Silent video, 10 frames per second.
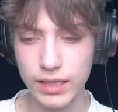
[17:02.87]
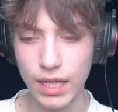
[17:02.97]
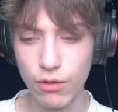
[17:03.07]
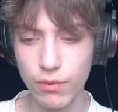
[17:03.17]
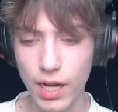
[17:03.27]

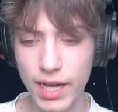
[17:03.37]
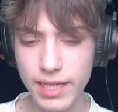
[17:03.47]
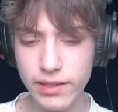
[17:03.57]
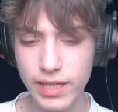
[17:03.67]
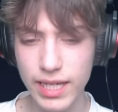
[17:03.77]
Now,
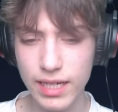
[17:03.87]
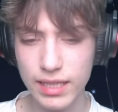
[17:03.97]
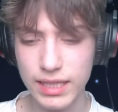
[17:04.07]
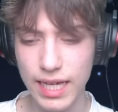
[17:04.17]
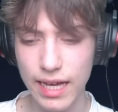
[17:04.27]
I
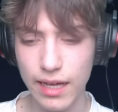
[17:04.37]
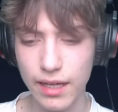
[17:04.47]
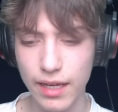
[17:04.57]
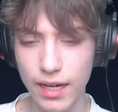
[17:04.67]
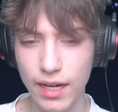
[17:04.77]
think that...
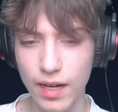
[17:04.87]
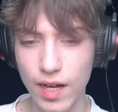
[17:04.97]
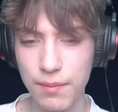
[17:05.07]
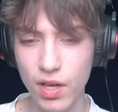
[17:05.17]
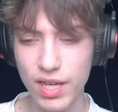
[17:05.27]

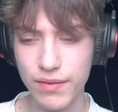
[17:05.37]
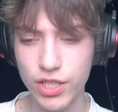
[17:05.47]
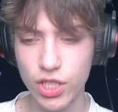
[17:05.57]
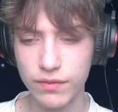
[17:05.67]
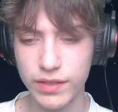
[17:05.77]
I'm not
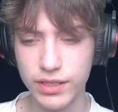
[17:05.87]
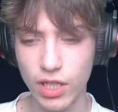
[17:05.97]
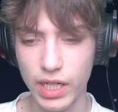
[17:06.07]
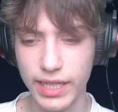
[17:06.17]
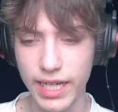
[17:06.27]
even sure if this is
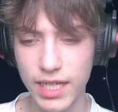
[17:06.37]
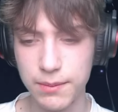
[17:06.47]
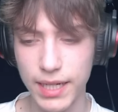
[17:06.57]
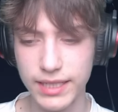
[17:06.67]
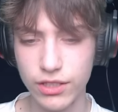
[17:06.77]
arcane,
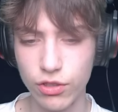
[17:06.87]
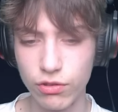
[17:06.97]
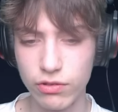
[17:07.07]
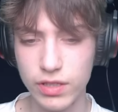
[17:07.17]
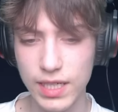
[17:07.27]
but I
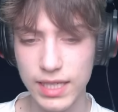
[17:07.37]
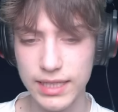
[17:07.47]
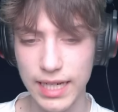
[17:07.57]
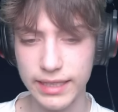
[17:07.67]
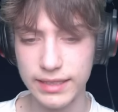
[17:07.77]
do think
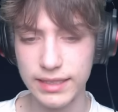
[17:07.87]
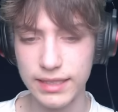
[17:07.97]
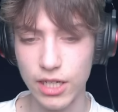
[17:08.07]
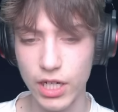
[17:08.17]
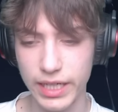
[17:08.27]
that this
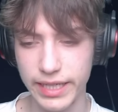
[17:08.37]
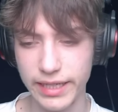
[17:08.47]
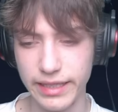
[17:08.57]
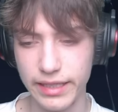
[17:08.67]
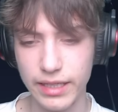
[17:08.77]
isn't
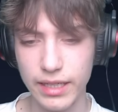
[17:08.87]
arcane.